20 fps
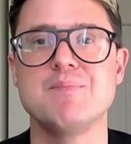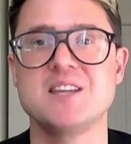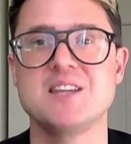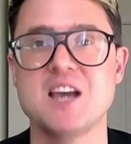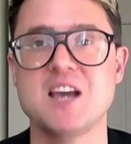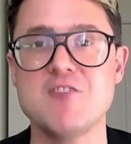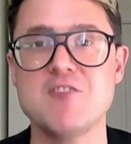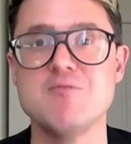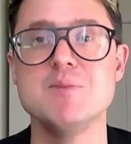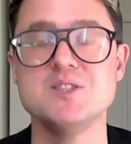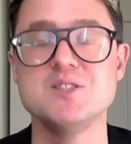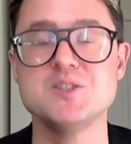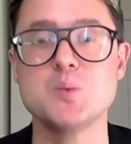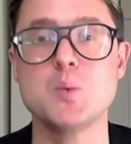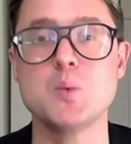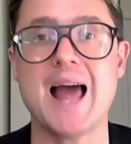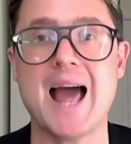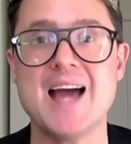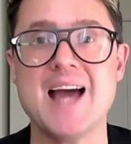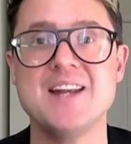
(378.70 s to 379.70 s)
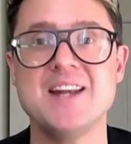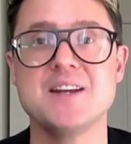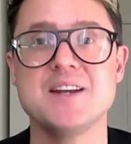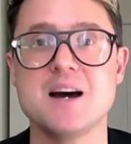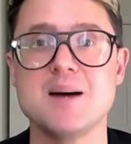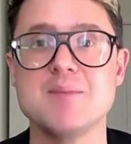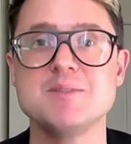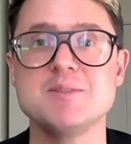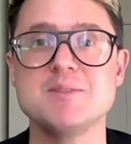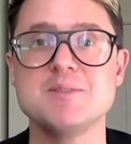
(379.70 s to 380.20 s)
governments will end
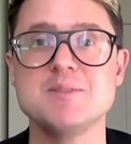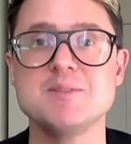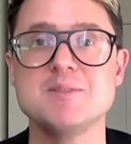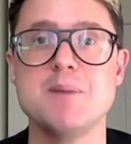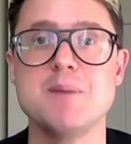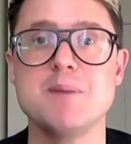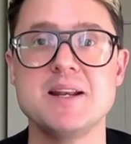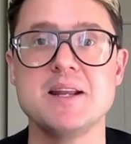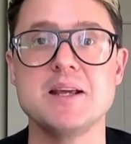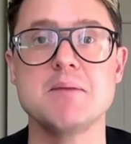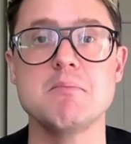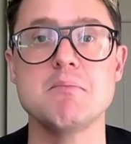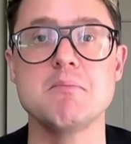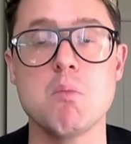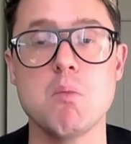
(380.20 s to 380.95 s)
up spending